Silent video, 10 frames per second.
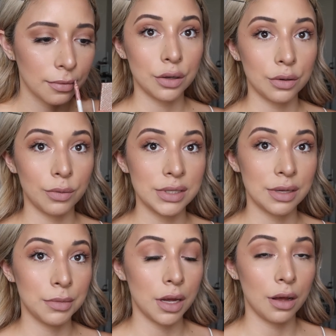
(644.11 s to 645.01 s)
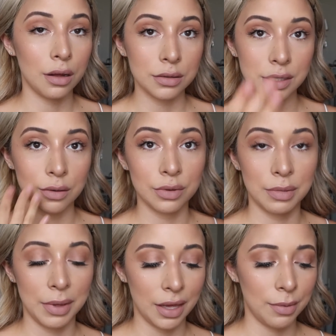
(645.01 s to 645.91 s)
So once I'm all done with
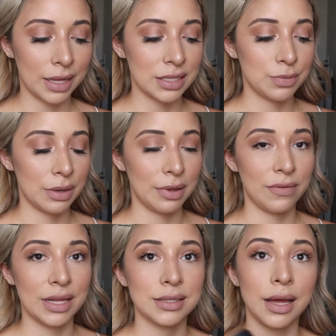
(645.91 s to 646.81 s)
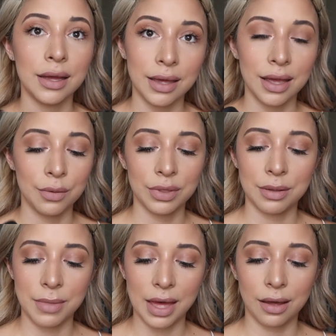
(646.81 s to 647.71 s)
my makeup, I like to spray my face again with
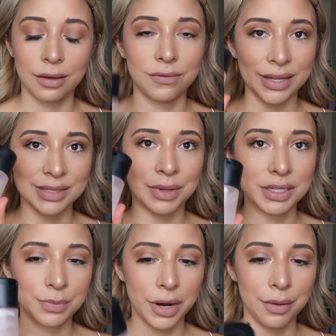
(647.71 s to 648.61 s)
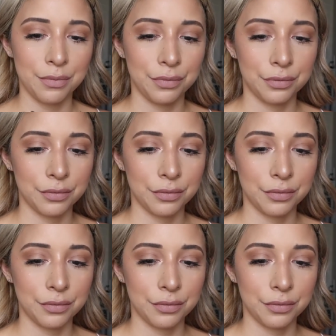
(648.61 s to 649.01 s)
the MAC Fix Plus spray.